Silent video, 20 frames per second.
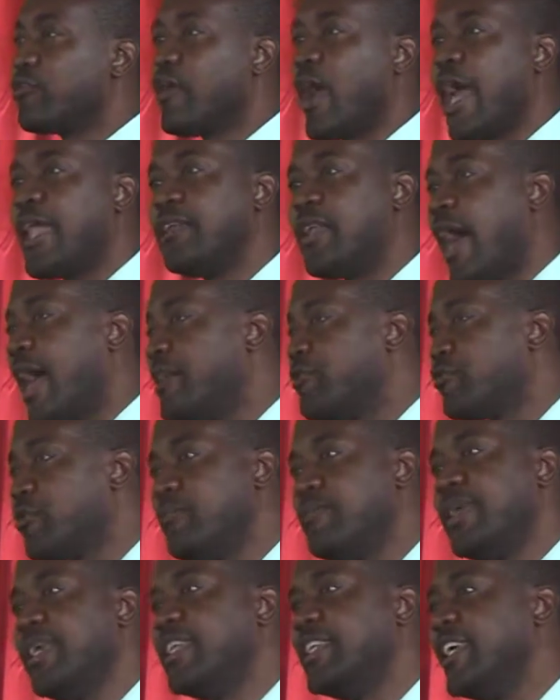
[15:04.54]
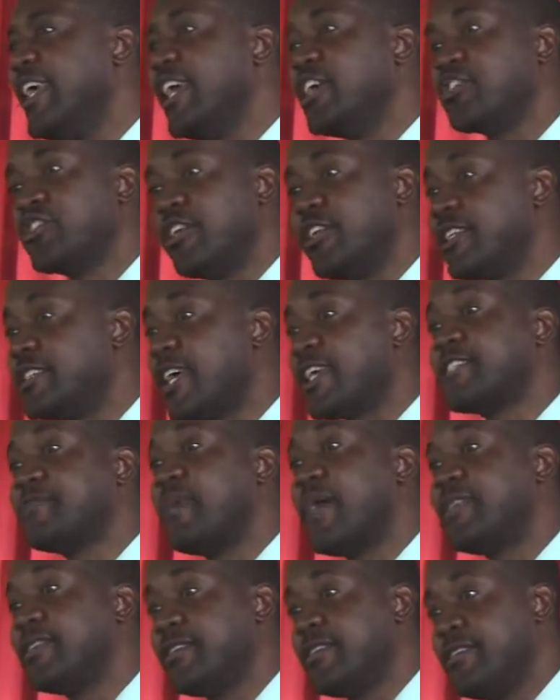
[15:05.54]
And, and remediation is
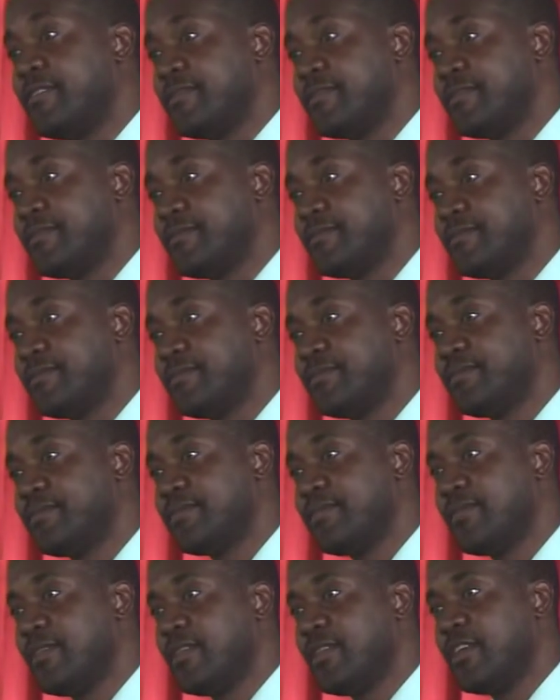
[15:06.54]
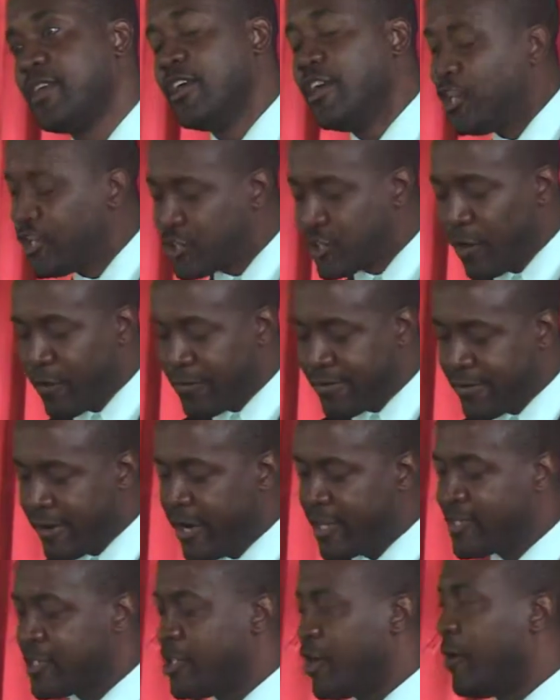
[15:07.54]
expensive. So
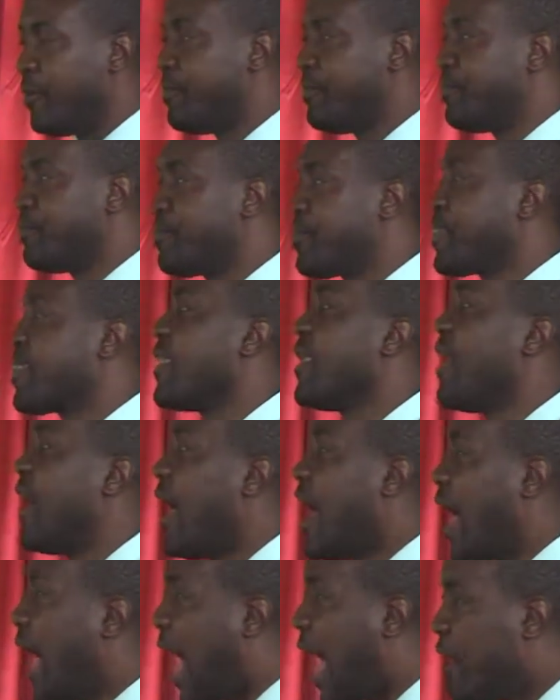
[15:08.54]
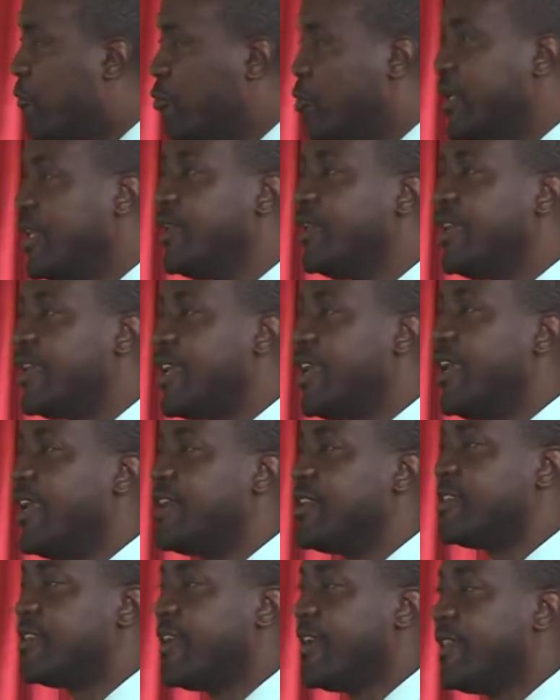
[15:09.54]
first up, I would
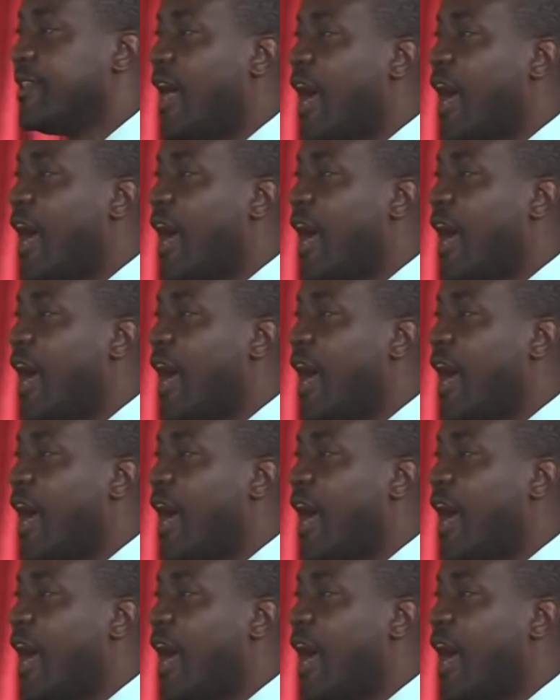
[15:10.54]
indicate